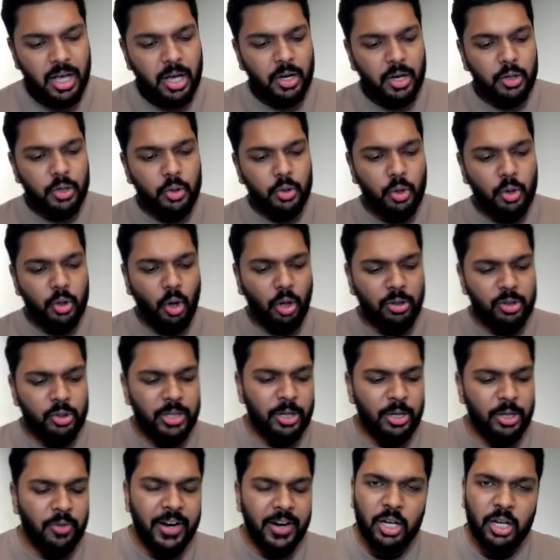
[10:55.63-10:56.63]
you could also
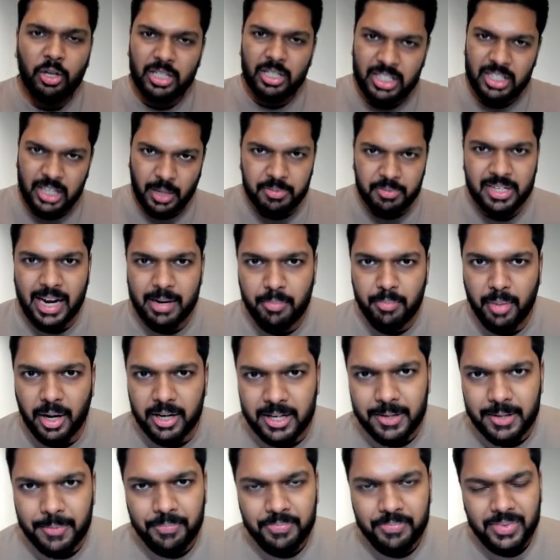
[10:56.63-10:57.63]
think of hitting on the subscribe
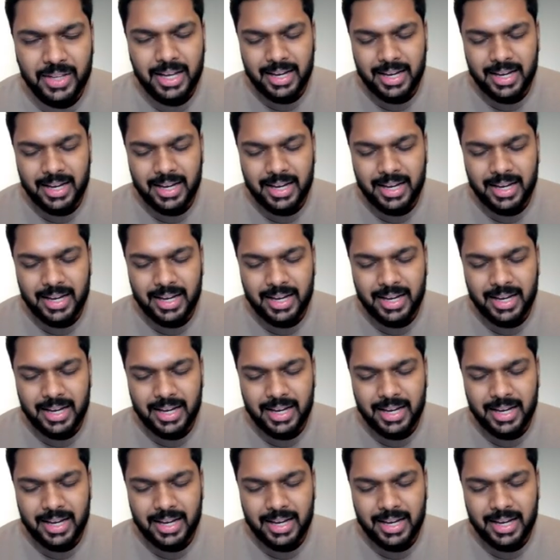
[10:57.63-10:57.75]
button.